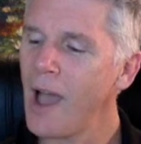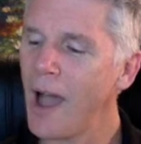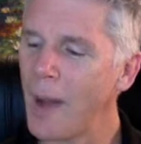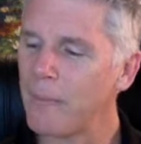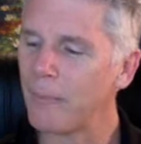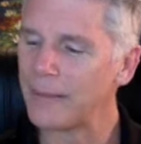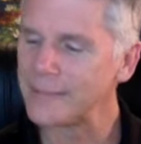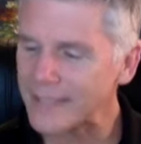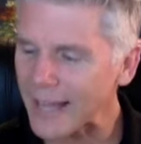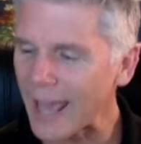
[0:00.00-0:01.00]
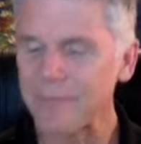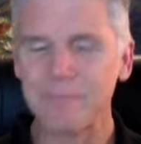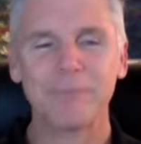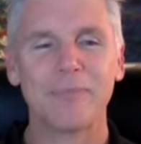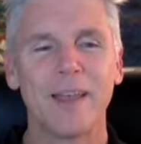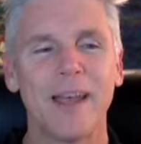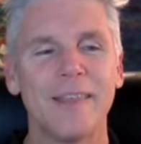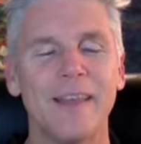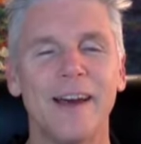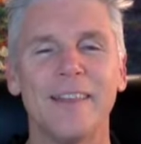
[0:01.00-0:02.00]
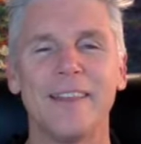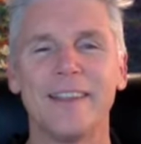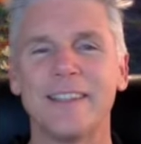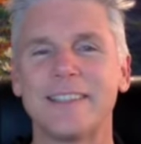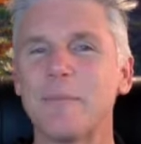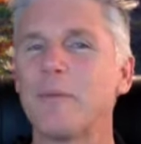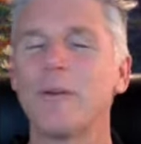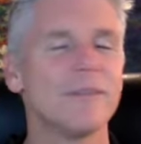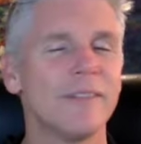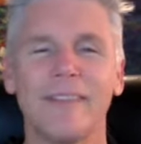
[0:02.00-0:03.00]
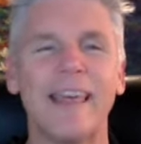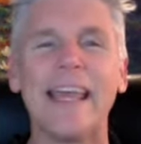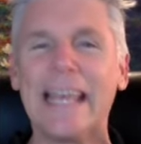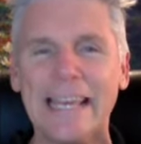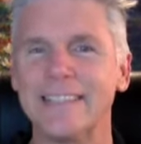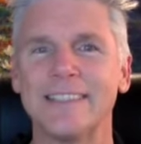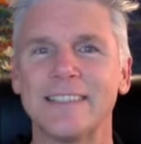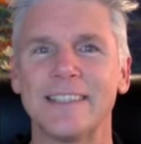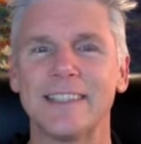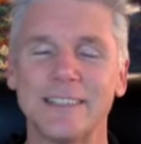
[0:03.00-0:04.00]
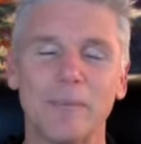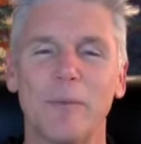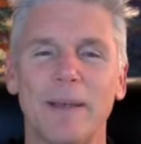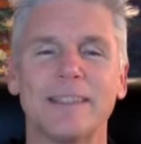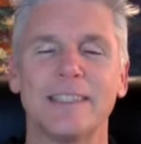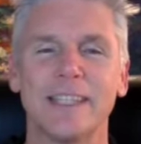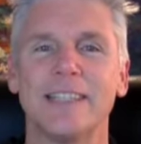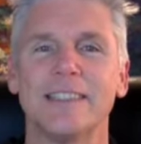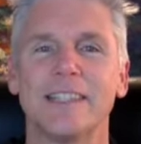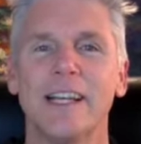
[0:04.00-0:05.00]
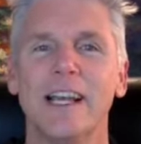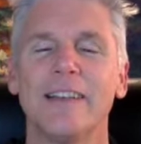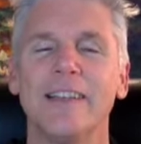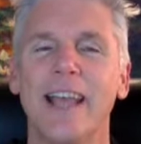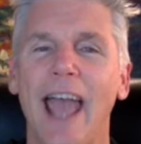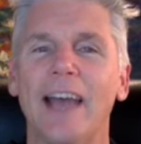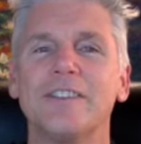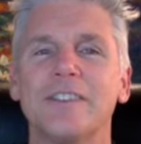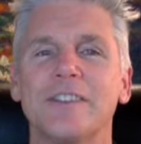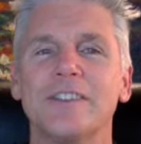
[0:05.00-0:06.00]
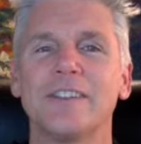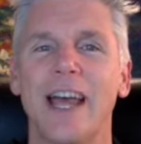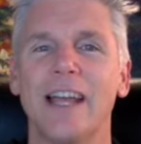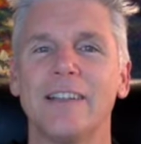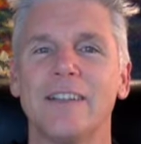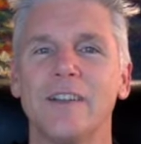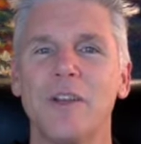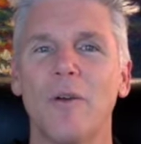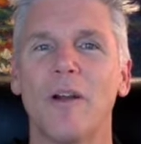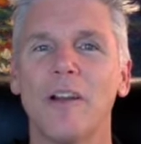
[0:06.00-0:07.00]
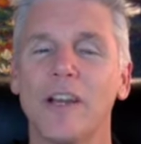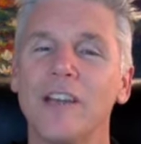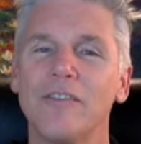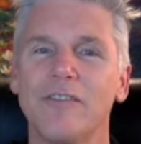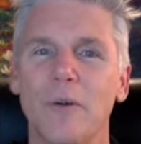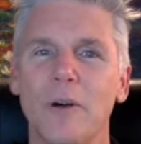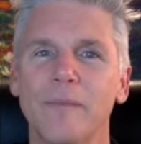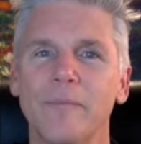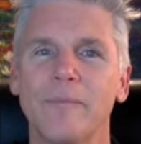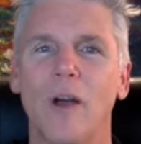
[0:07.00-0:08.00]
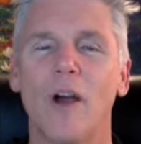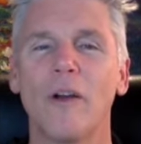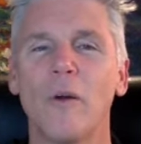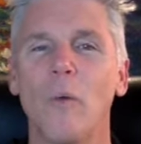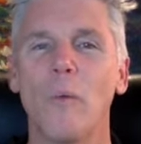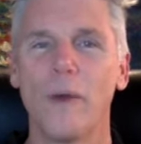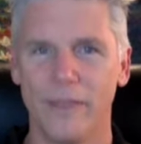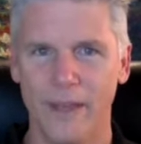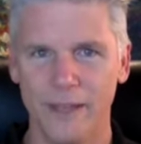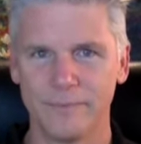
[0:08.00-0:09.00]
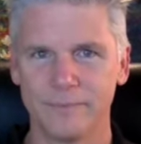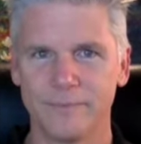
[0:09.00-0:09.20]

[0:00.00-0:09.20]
But today, the simple thing is, the simple message is, the answers that you are looking for are within.